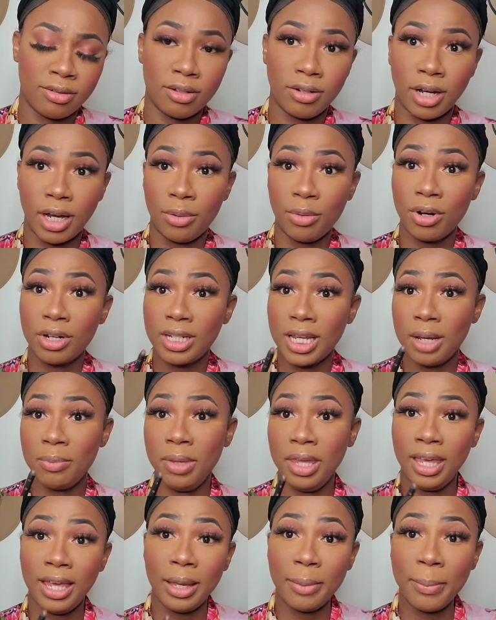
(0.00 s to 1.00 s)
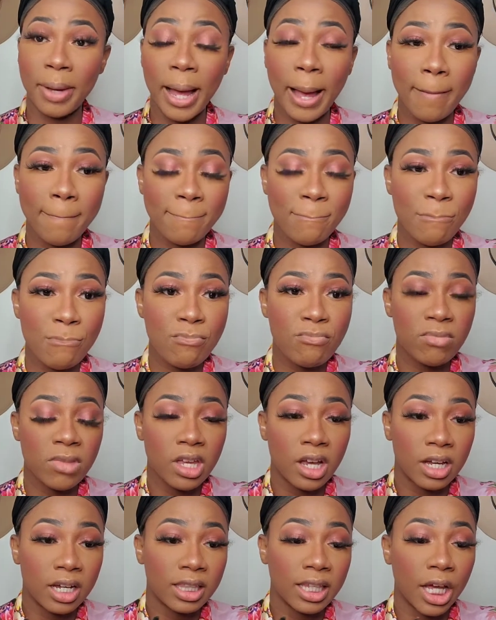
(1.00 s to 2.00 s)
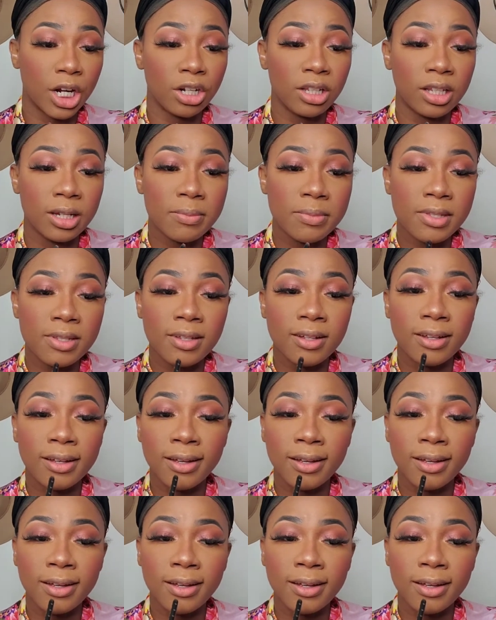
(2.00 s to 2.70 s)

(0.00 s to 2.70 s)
Okay, we're gonna take pecan pie and line our lips.